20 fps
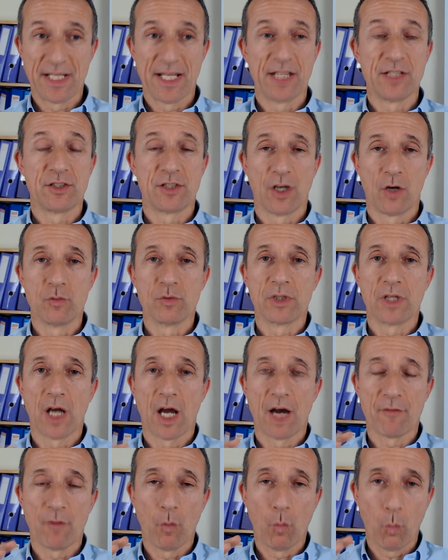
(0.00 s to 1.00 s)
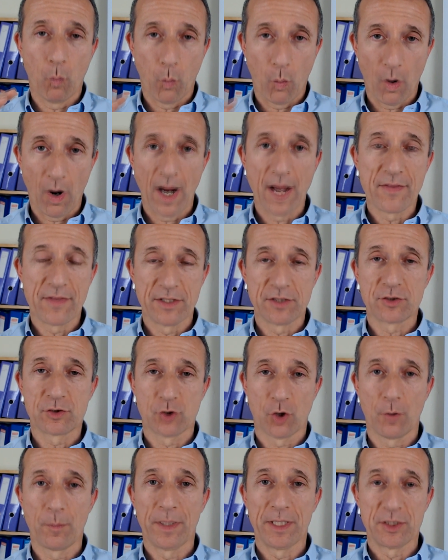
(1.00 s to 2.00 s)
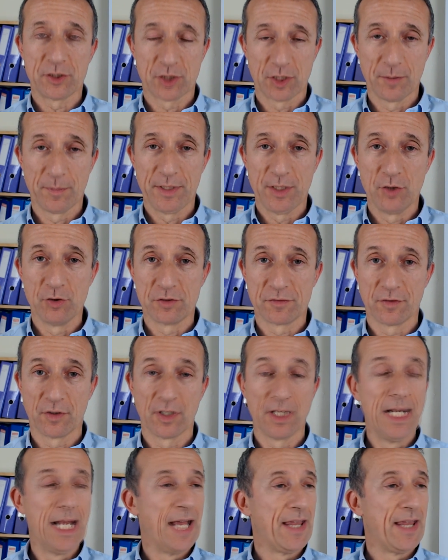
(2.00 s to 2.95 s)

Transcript: They don't cover why this topic is going to be useful.